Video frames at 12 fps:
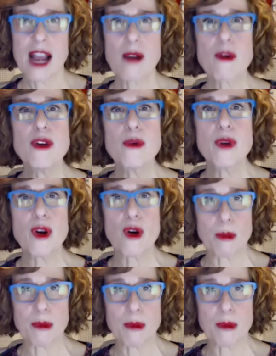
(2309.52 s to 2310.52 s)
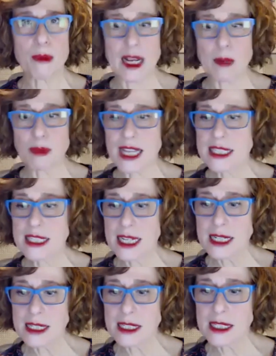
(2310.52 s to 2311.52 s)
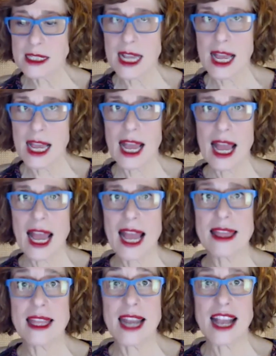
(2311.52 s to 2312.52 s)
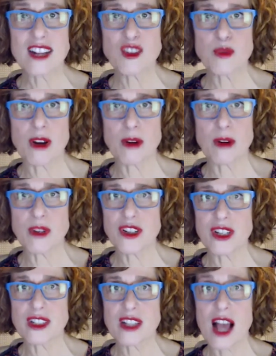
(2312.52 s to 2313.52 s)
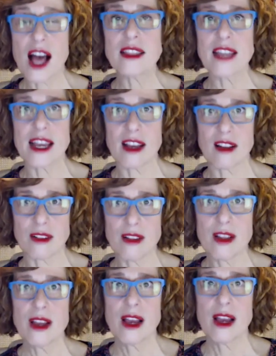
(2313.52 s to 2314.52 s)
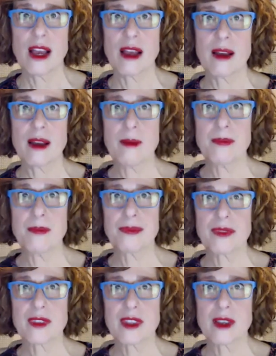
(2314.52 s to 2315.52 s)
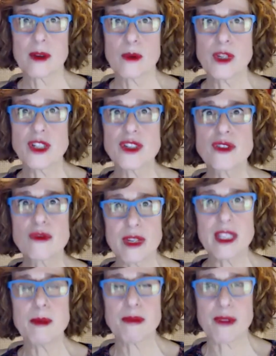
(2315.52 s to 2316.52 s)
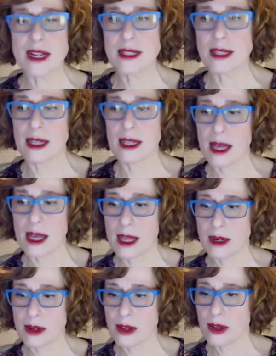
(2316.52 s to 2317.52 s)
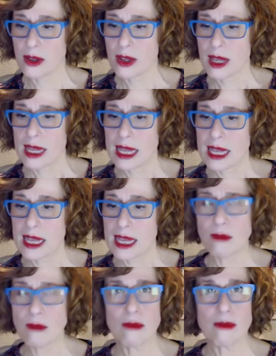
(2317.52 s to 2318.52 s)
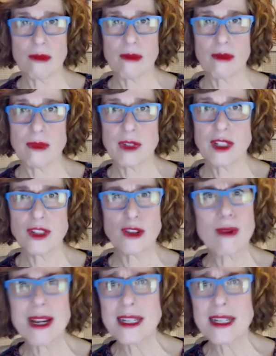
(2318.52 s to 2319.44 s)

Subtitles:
are you incorporating blessings? And the next one, which is Hillel, which is really praising God. And it's a great